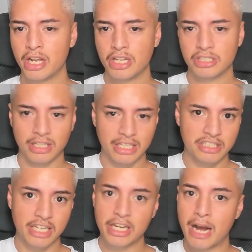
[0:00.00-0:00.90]
So let's
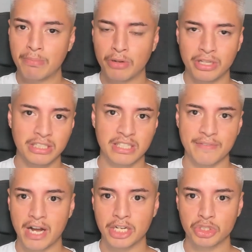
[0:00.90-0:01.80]
say you upload a list of
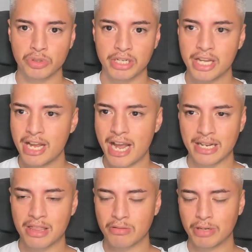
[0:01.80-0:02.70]
100 and
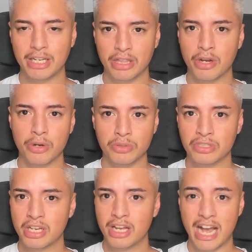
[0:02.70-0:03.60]
three in those
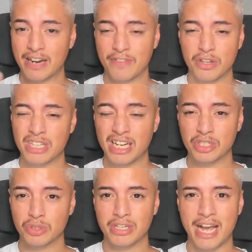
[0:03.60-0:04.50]
out of those
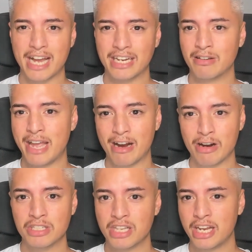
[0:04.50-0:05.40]
100 had
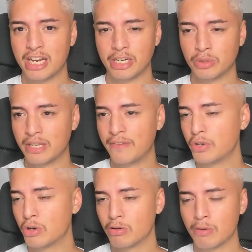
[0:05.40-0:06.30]
errors. It'll give you
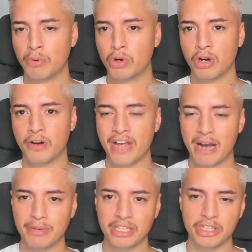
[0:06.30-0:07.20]
a report of how
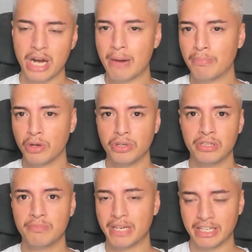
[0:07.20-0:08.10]
many you
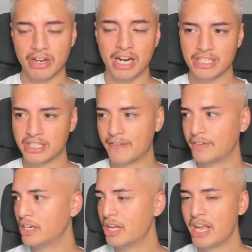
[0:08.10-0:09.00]
uploaded, being
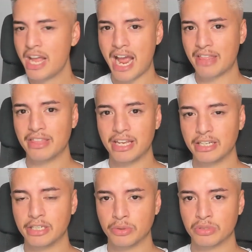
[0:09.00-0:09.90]
97. And then
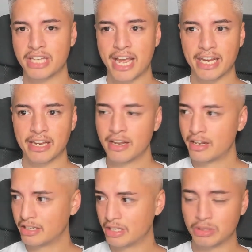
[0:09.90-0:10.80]
it'll say,
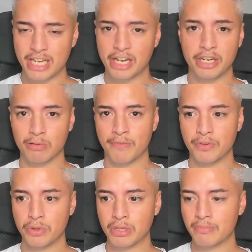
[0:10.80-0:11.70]
it'll tell you to
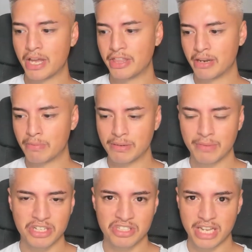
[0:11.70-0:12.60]
review them and then you pretty
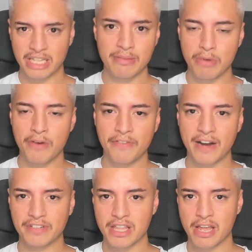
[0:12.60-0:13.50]
much send them off
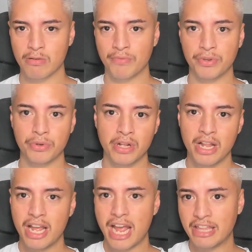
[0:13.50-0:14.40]
after they review
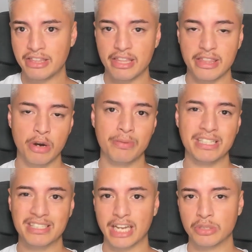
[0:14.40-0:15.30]
and then they'll be
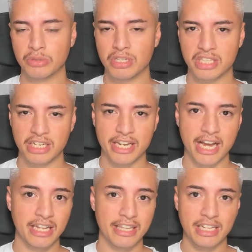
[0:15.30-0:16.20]
scheduled to send
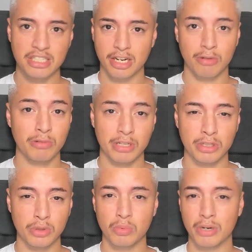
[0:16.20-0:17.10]
out and that's like a really
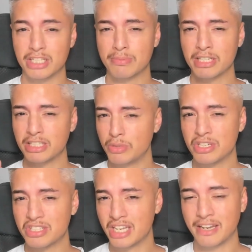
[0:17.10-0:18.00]
good one especially when you're
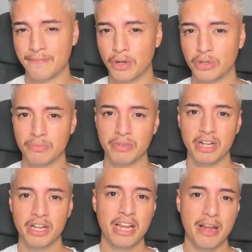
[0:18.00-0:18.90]
sending volume
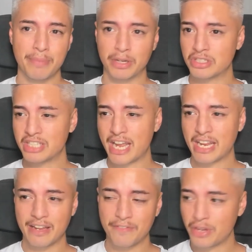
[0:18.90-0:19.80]
because say
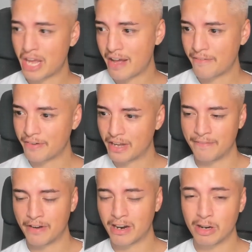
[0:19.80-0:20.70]
if you have a
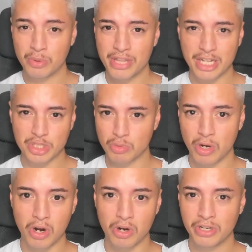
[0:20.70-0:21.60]
variable that's
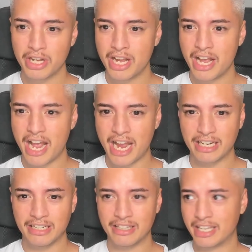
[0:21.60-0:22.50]
wrong
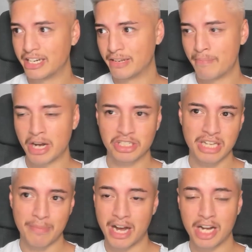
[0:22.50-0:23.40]
and then it mucks
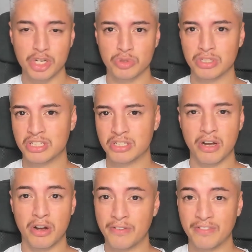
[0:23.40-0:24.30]
up a hundreds
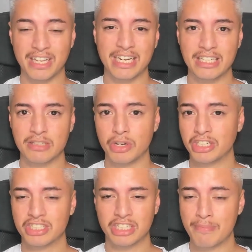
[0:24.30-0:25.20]
of leads where you're
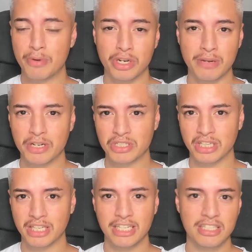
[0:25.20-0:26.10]
just going to burn a bunch of
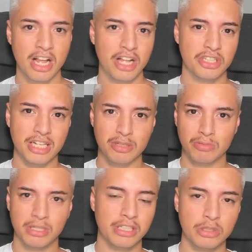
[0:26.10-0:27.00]
leads. So that's a
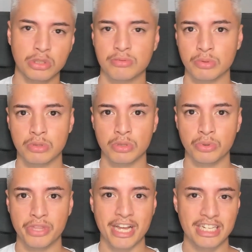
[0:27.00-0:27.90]
really useful tool
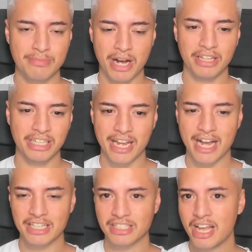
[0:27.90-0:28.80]
that Smart Lead
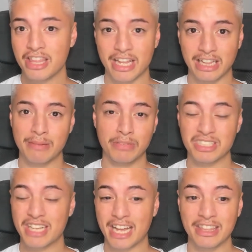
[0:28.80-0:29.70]
has, that Lemlist
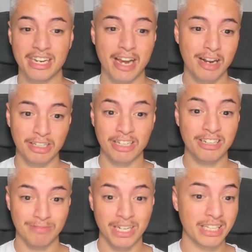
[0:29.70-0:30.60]
had, that I
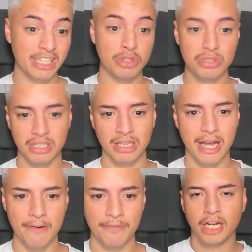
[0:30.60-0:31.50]
really used to
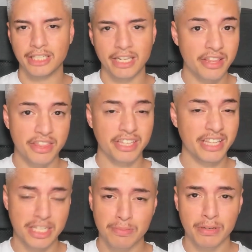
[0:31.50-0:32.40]
love. Another thing
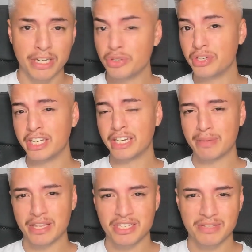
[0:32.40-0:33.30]
that's pretty unique
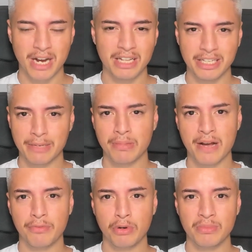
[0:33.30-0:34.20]
about the Smart Lead
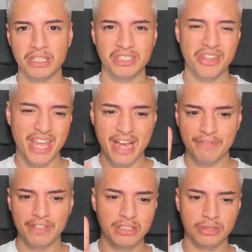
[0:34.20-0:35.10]
platform is that they have
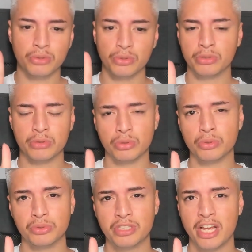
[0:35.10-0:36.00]
these two
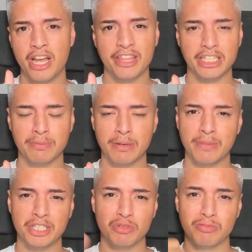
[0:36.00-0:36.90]
tools that's pretty
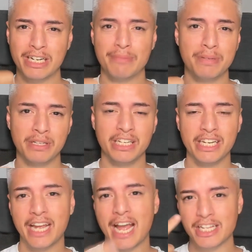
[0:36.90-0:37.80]
much
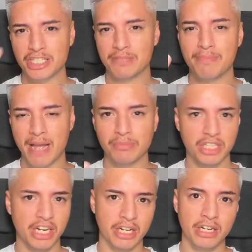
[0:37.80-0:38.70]
readability and spam
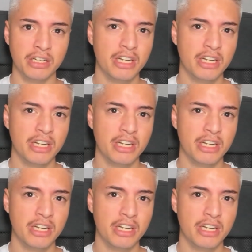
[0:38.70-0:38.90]
checker.